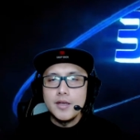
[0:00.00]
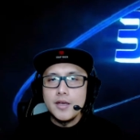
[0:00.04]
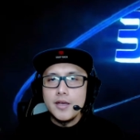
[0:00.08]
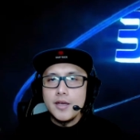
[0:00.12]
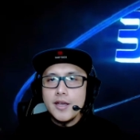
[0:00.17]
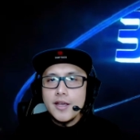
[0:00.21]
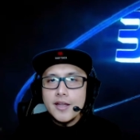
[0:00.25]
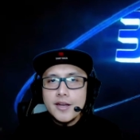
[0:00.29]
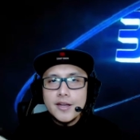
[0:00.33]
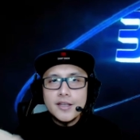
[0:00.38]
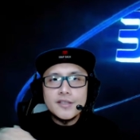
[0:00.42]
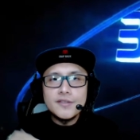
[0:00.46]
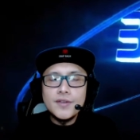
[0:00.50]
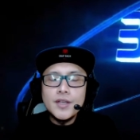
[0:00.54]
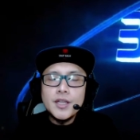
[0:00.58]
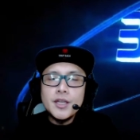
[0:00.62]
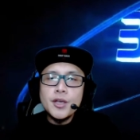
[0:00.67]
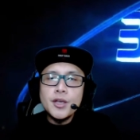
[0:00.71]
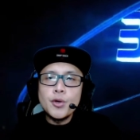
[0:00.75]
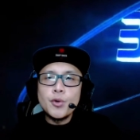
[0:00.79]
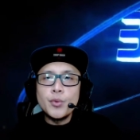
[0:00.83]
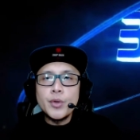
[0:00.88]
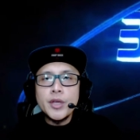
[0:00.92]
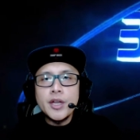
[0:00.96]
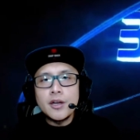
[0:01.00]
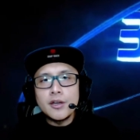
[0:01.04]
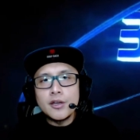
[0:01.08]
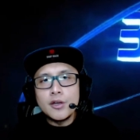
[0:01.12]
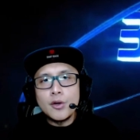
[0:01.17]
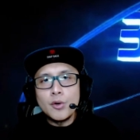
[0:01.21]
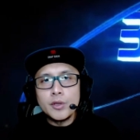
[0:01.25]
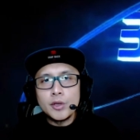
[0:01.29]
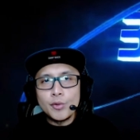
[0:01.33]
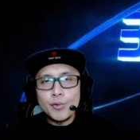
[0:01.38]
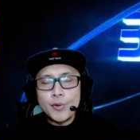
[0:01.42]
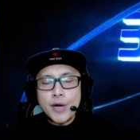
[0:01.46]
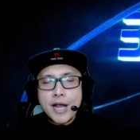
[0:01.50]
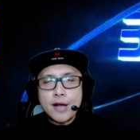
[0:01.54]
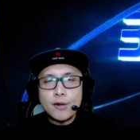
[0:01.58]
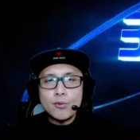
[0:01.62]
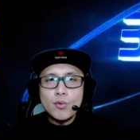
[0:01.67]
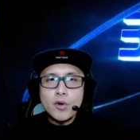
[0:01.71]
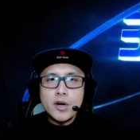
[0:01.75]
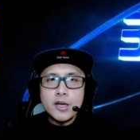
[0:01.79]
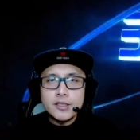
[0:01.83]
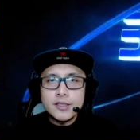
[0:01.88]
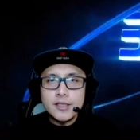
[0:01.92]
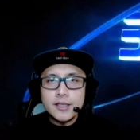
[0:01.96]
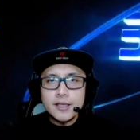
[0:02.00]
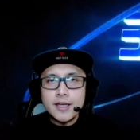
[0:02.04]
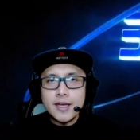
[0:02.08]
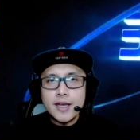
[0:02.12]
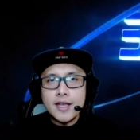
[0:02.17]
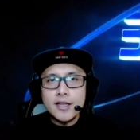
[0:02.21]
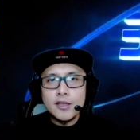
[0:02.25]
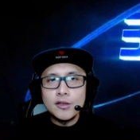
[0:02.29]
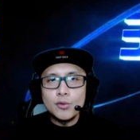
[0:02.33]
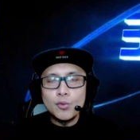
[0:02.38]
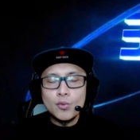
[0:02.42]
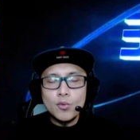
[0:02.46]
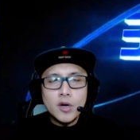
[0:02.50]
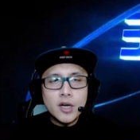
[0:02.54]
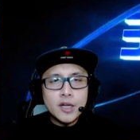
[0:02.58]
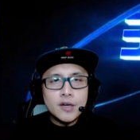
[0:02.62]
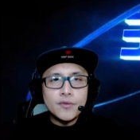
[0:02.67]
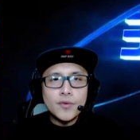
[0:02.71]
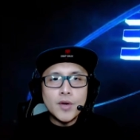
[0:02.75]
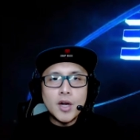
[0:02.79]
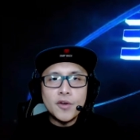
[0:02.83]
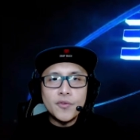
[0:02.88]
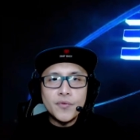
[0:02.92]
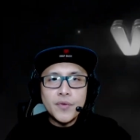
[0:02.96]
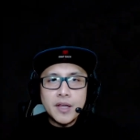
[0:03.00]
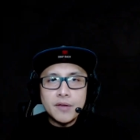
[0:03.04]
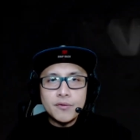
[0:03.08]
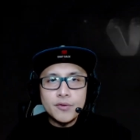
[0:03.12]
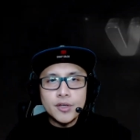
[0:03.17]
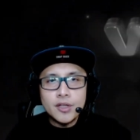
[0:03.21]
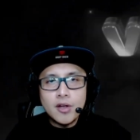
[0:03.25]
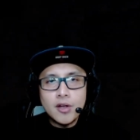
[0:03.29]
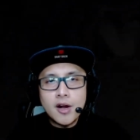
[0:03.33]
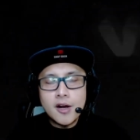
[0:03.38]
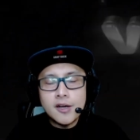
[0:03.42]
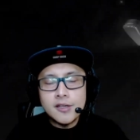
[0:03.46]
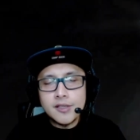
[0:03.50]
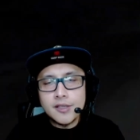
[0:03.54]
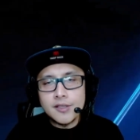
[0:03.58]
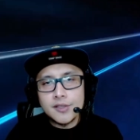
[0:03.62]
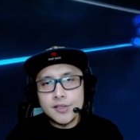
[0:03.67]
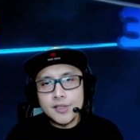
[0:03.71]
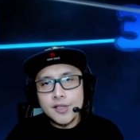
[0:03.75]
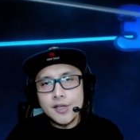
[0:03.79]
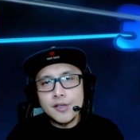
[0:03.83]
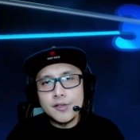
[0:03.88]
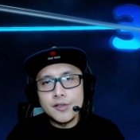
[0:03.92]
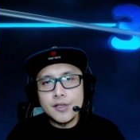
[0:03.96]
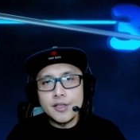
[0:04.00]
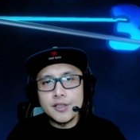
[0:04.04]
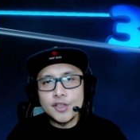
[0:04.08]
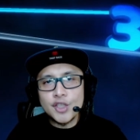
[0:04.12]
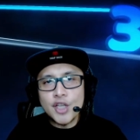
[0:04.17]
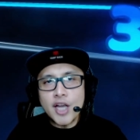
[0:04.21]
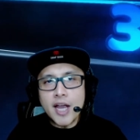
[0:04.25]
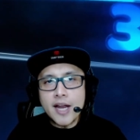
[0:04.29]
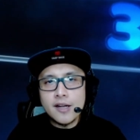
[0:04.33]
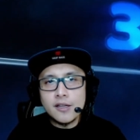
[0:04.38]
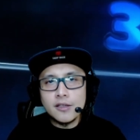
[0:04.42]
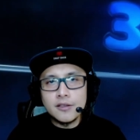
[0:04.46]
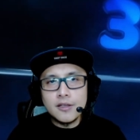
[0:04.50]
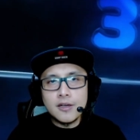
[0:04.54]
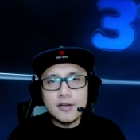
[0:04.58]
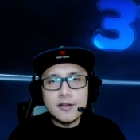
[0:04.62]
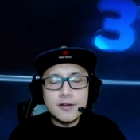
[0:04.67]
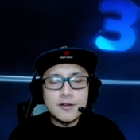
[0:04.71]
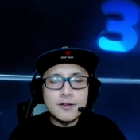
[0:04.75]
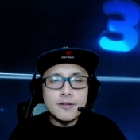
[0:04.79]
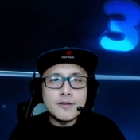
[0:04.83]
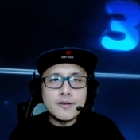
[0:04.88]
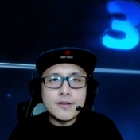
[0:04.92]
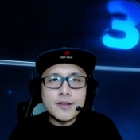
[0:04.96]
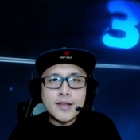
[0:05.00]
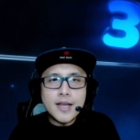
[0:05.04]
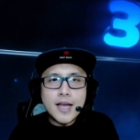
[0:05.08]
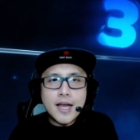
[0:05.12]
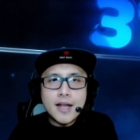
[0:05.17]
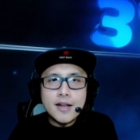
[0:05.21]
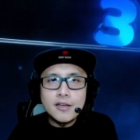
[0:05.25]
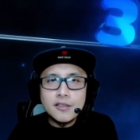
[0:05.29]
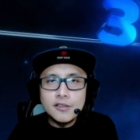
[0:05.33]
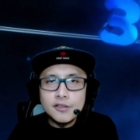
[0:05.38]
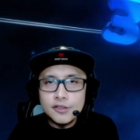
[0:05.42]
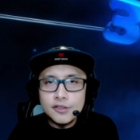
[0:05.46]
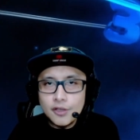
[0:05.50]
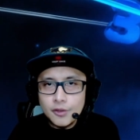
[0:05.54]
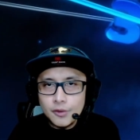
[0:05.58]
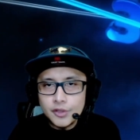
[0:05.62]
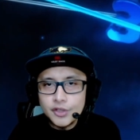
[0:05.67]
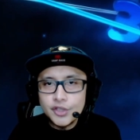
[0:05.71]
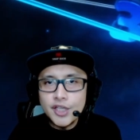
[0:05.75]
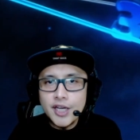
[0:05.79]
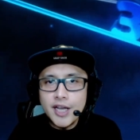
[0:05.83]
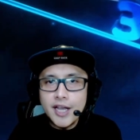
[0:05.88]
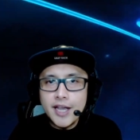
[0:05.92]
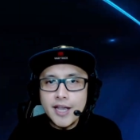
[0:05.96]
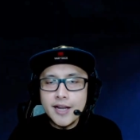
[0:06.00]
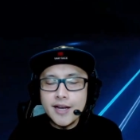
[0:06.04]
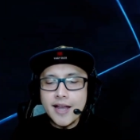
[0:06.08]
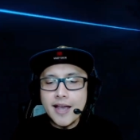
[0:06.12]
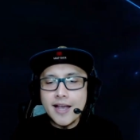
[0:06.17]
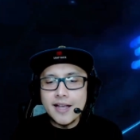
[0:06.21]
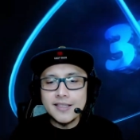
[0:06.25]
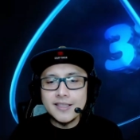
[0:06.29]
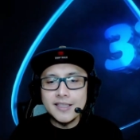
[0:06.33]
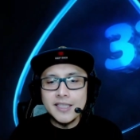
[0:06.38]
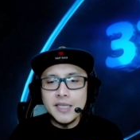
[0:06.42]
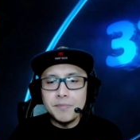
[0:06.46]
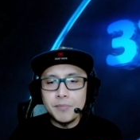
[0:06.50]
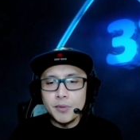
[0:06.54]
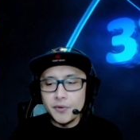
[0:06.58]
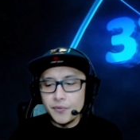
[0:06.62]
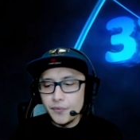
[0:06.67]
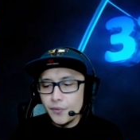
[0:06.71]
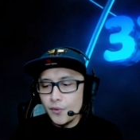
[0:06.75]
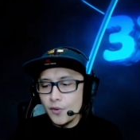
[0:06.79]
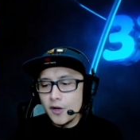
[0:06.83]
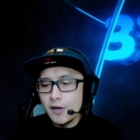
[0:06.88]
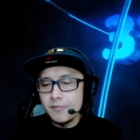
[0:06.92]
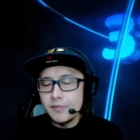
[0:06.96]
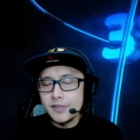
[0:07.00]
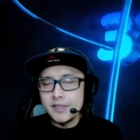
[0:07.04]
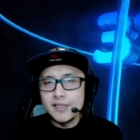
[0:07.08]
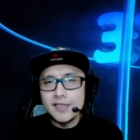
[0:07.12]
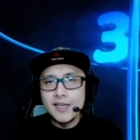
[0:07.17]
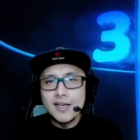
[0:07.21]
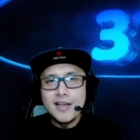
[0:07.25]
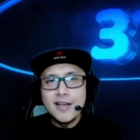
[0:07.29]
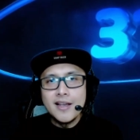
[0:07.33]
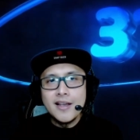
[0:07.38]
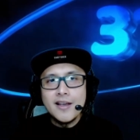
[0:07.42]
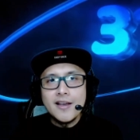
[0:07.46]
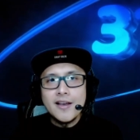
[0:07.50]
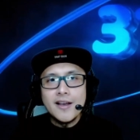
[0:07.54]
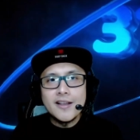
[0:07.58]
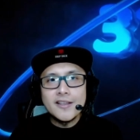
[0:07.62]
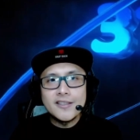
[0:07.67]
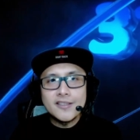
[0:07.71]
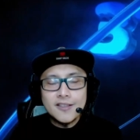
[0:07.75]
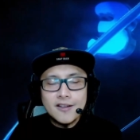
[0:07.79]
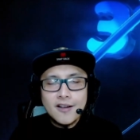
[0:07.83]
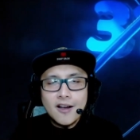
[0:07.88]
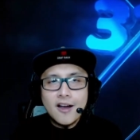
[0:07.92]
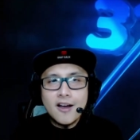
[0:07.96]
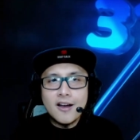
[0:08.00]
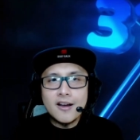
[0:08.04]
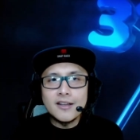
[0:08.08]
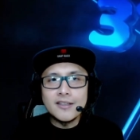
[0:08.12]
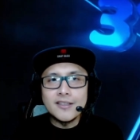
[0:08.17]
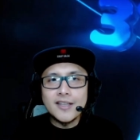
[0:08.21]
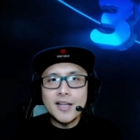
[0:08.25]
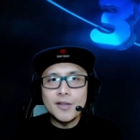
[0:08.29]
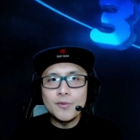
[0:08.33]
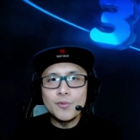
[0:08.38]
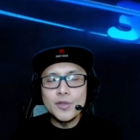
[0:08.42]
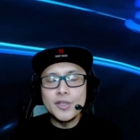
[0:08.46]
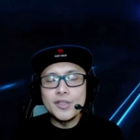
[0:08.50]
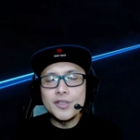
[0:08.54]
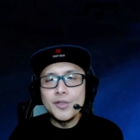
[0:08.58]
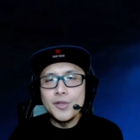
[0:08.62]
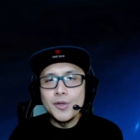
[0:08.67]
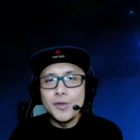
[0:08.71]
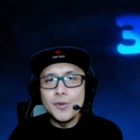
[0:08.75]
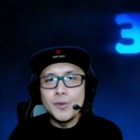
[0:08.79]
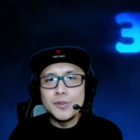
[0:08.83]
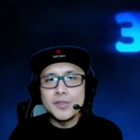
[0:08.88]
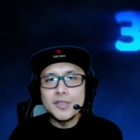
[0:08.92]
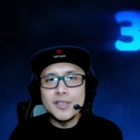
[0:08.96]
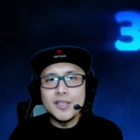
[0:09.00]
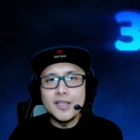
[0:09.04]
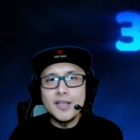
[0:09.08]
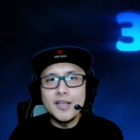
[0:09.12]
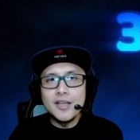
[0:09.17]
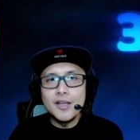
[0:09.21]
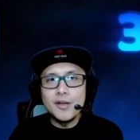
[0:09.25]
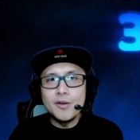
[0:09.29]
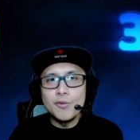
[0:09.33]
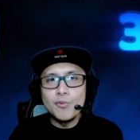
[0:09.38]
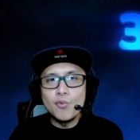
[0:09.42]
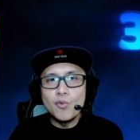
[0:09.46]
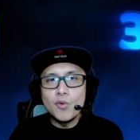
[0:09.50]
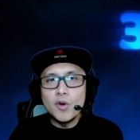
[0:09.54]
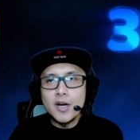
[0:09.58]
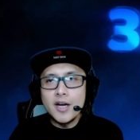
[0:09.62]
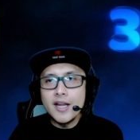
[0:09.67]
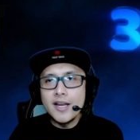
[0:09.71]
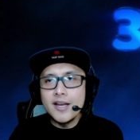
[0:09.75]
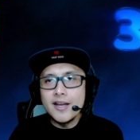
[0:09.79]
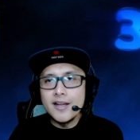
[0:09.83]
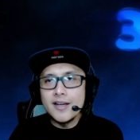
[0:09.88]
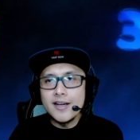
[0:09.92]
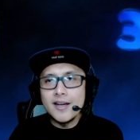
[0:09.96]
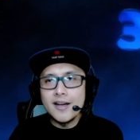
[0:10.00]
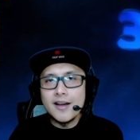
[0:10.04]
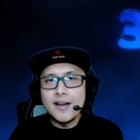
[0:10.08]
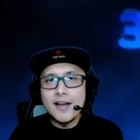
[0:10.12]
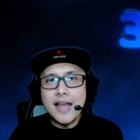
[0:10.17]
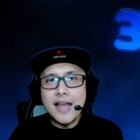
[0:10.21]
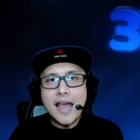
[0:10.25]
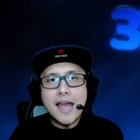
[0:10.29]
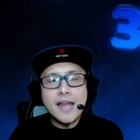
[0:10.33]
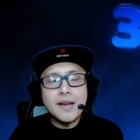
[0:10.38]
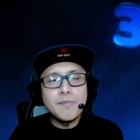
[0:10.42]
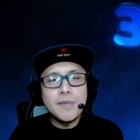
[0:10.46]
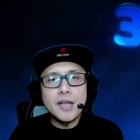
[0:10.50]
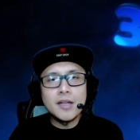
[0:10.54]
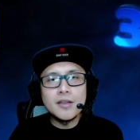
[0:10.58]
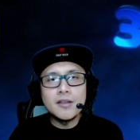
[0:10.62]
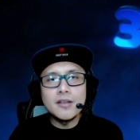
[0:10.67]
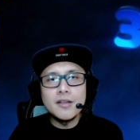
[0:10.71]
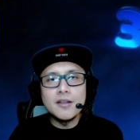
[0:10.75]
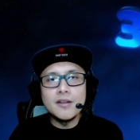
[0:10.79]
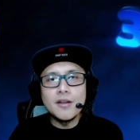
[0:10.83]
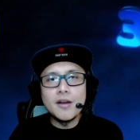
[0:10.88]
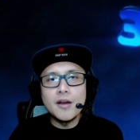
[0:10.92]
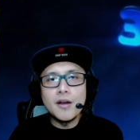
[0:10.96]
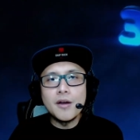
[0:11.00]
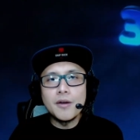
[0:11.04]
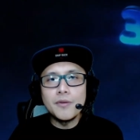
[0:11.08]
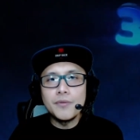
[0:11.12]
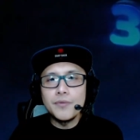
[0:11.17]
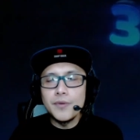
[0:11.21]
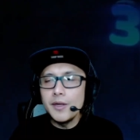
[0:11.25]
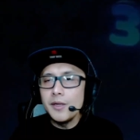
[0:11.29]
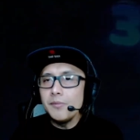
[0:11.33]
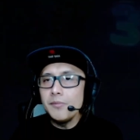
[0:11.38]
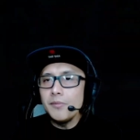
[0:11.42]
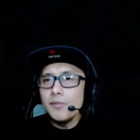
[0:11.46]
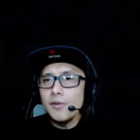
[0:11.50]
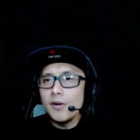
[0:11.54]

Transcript: In this video, we are going to react once again to one of our favorite artists here on the channel, none other than Zhou Shen as he performs a song that was used in one uh, animated uh, film